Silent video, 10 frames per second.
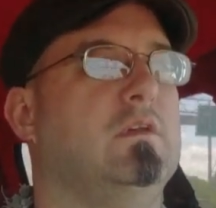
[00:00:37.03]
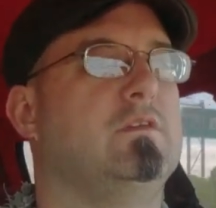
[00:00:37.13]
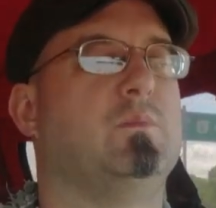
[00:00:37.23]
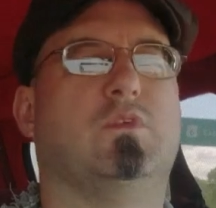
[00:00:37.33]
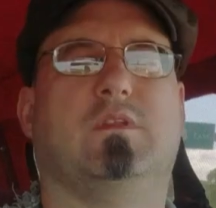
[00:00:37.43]

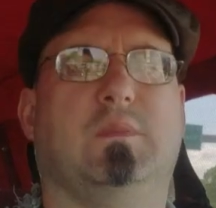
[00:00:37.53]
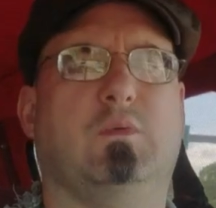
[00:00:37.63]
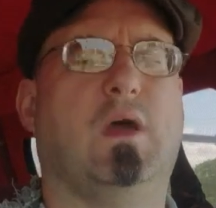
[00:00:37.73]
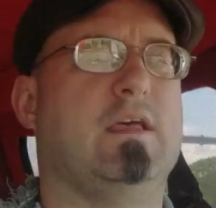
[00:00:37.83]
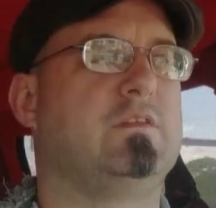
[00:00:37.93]
somewhere in the
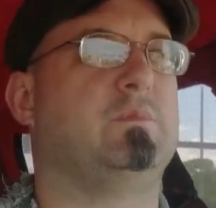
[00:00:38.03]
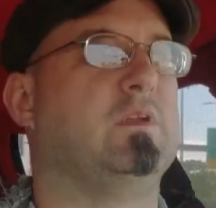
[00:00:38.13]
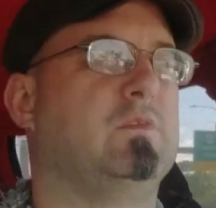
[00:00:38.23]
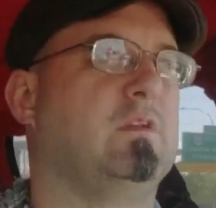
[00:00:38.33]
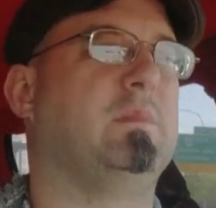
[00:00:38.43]
Midwest, but
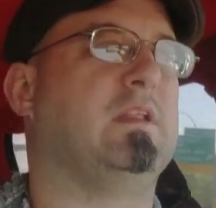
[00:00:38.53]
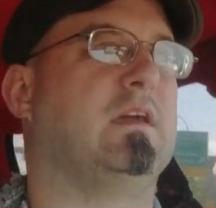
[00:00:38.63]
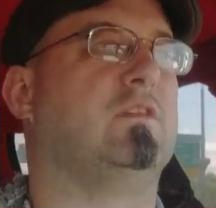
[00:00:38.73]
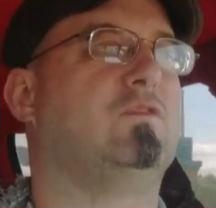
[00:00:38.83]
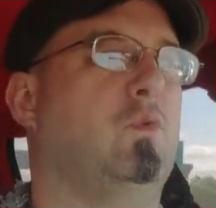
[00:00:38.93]
it was going to be
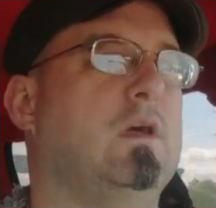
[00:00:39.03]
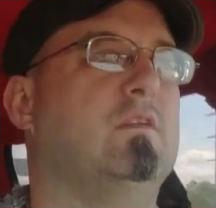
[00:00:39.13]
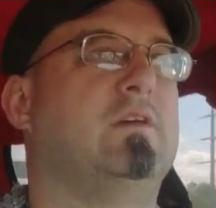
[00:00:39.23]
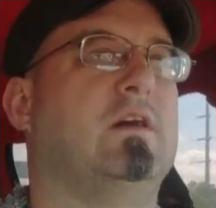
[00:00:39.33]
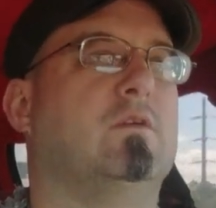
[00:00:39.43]
like a
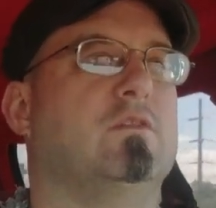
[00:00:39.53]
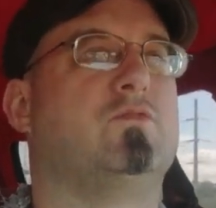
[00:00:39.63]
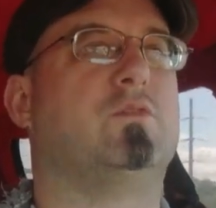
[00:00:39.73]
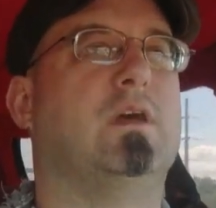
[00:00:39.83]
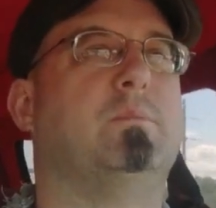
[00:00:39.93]
12-hour
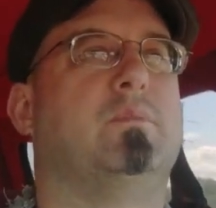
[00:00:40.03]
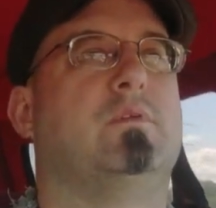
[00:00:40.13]
trip